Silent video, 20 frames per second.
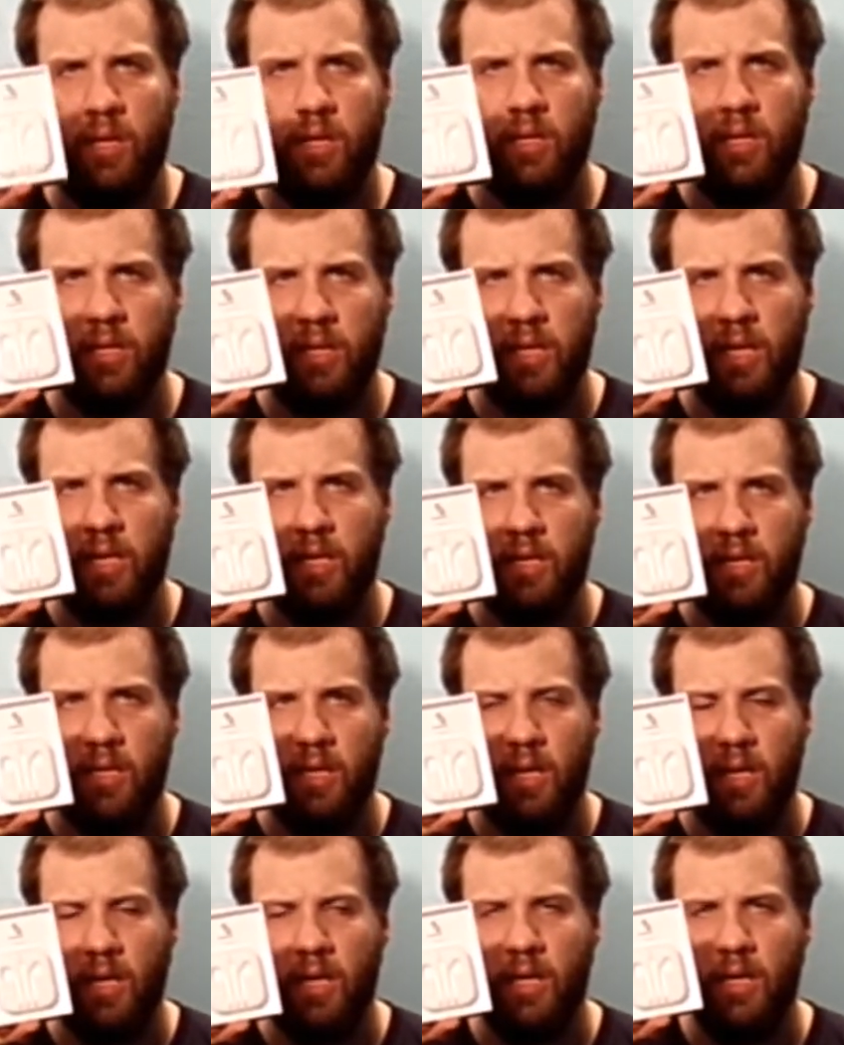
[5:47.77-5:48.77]
set
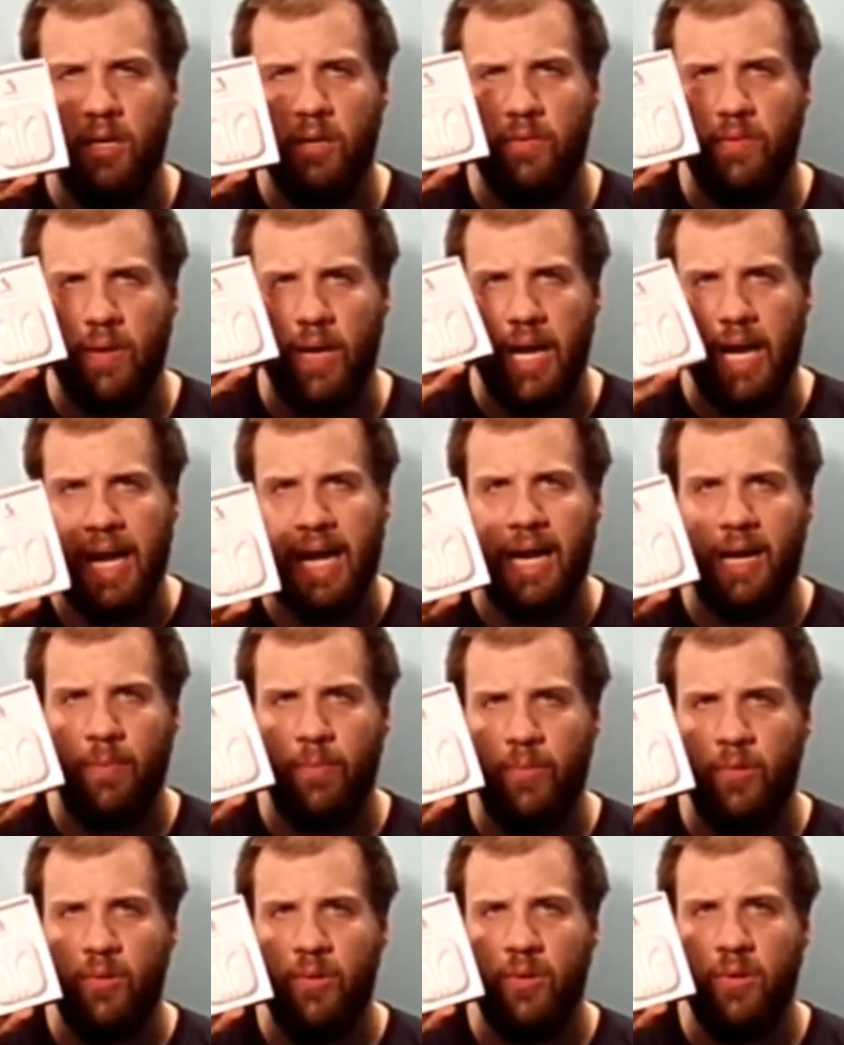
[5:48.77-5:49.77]
of
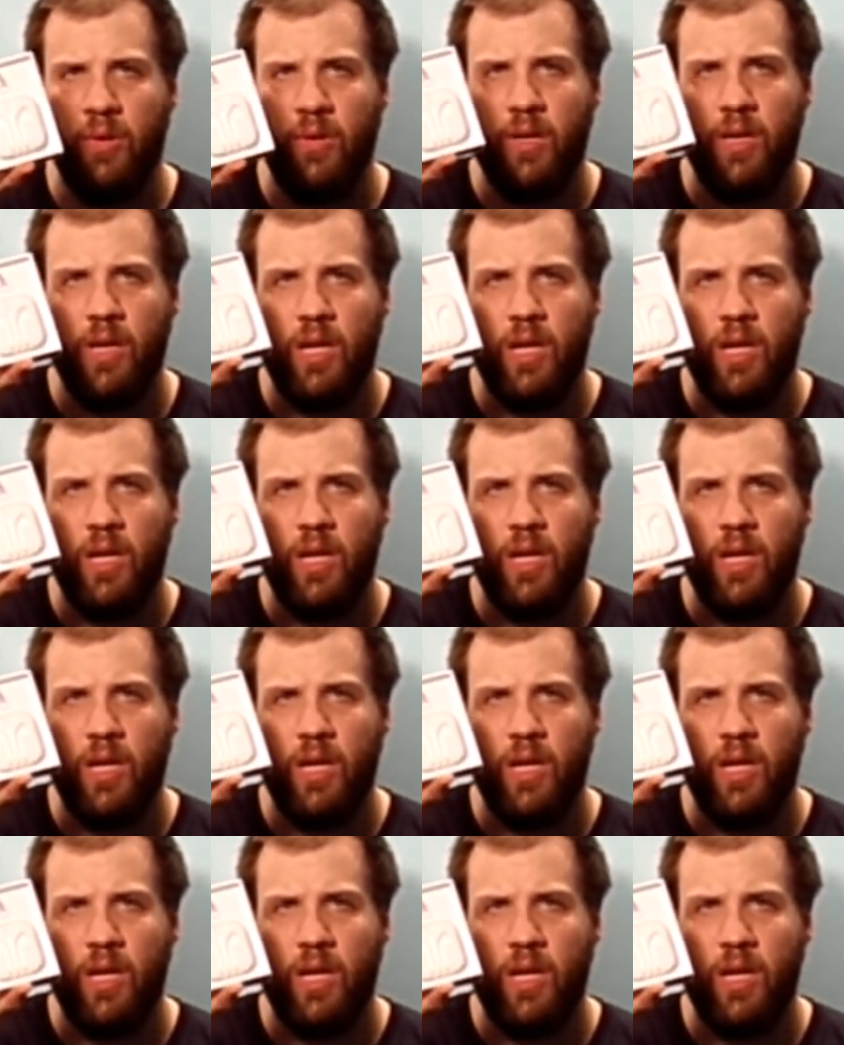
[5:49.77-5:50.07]
Apple